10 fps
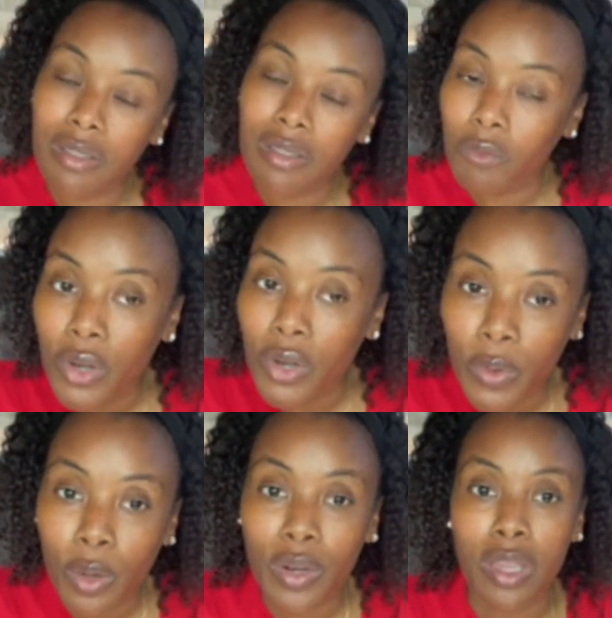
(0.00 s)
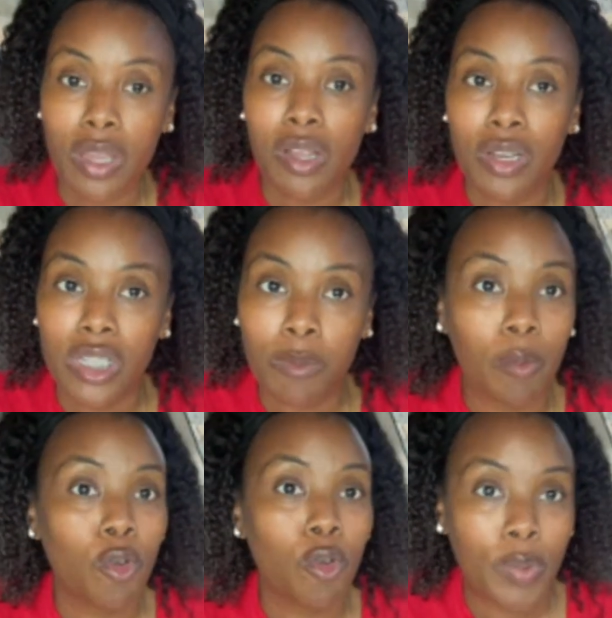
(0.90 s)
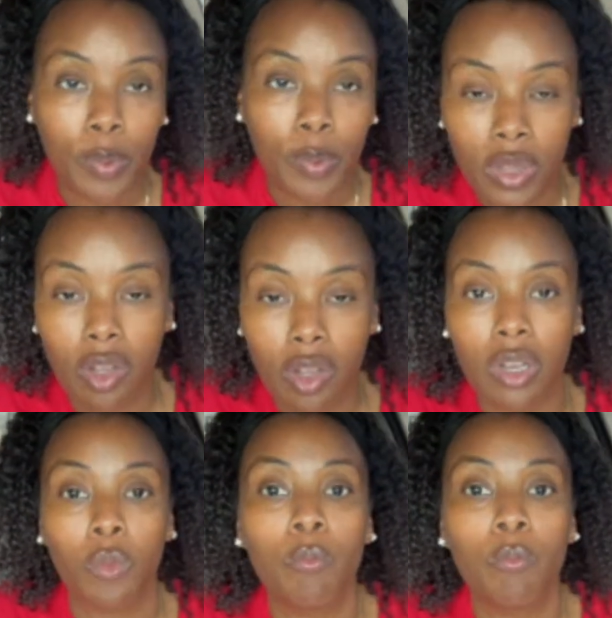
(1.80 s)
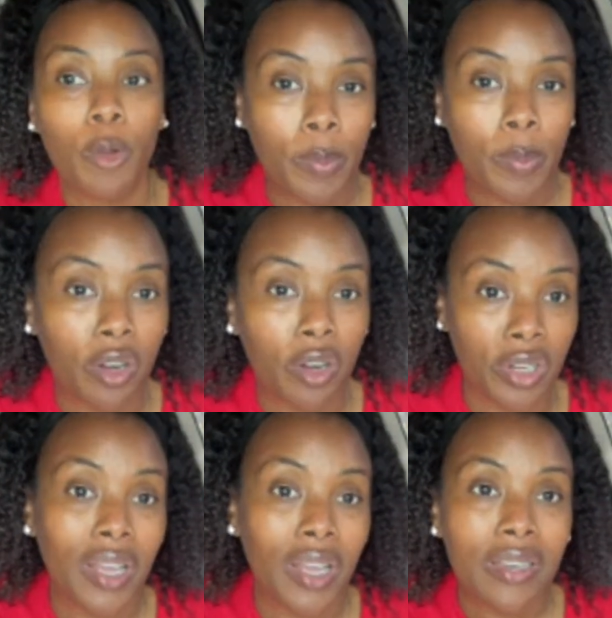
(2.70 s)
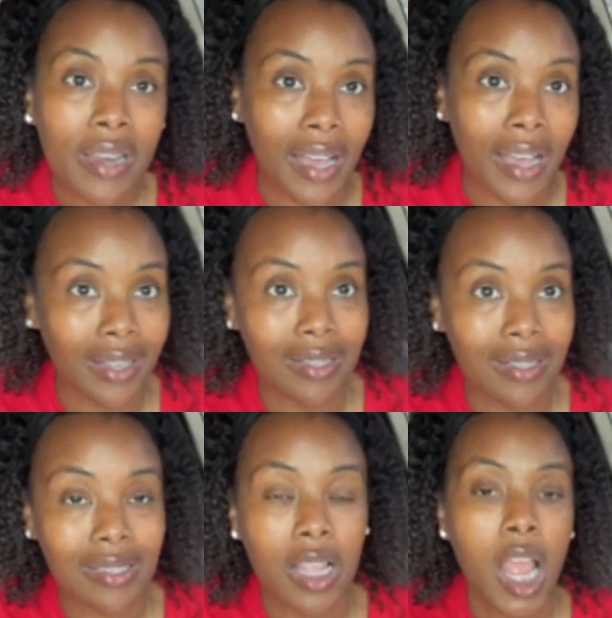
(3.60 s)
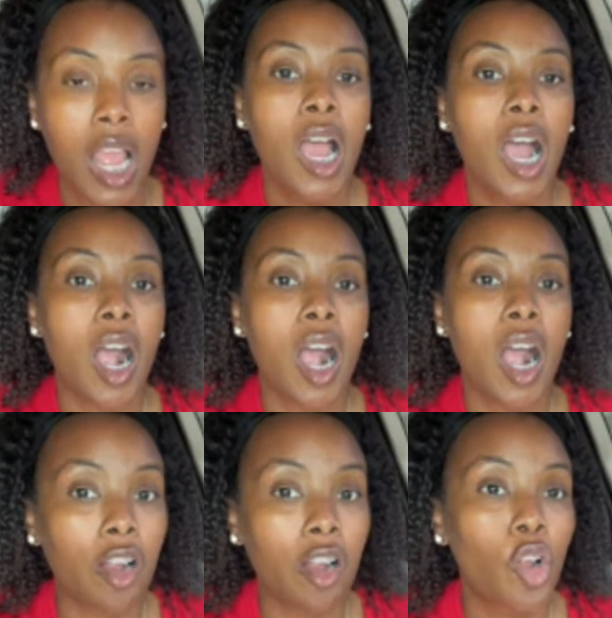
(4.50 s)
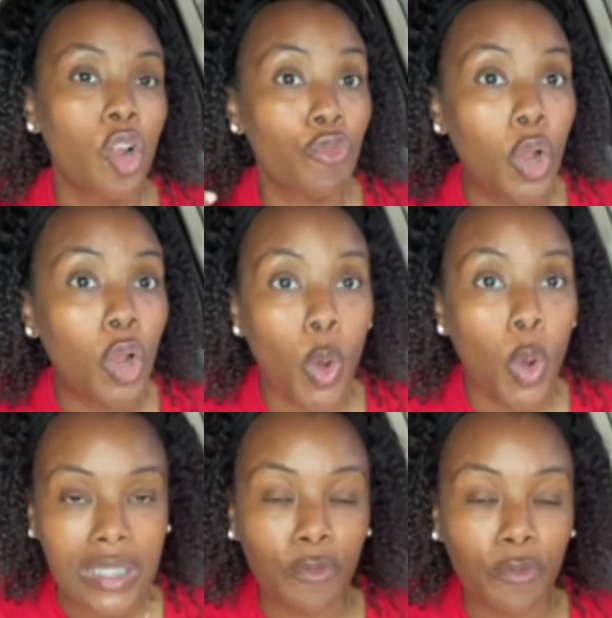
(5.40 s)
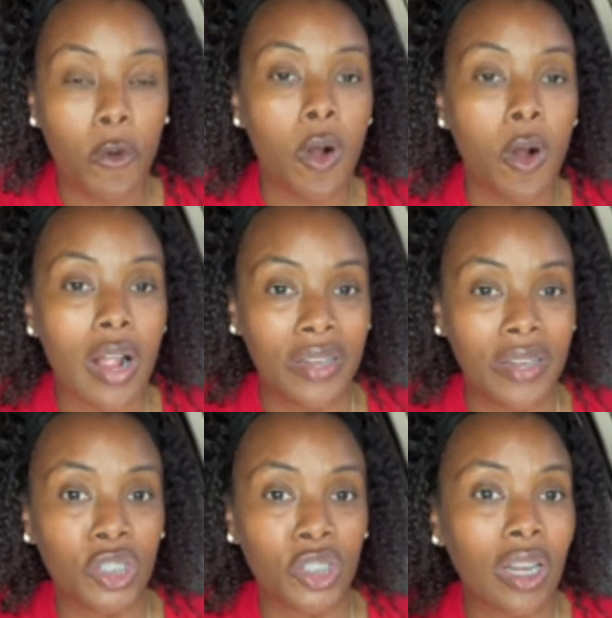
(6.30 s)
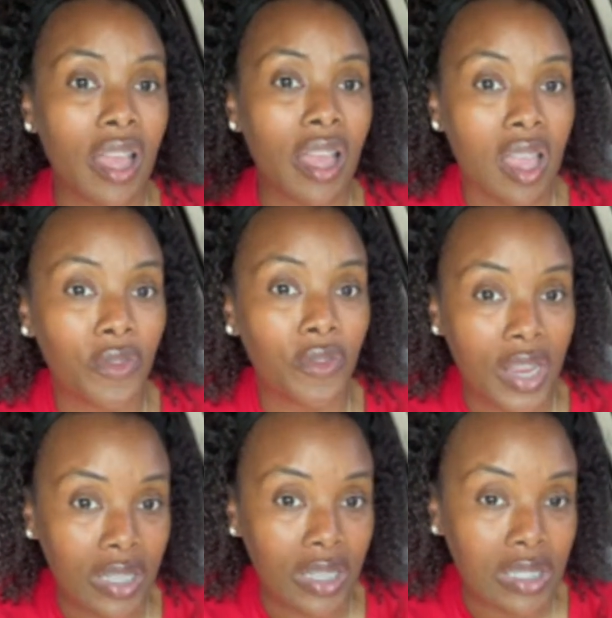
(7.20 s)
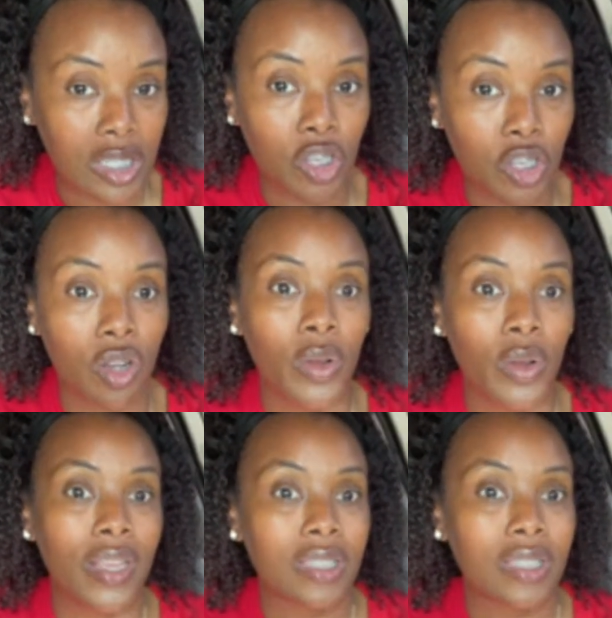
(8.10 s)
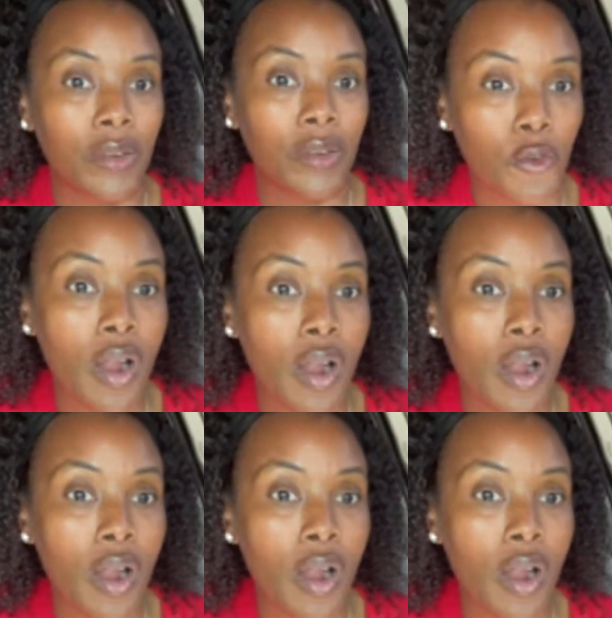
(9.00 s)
we don't want to hear this, but more people are going to get denials or request for additional evidence. When they send for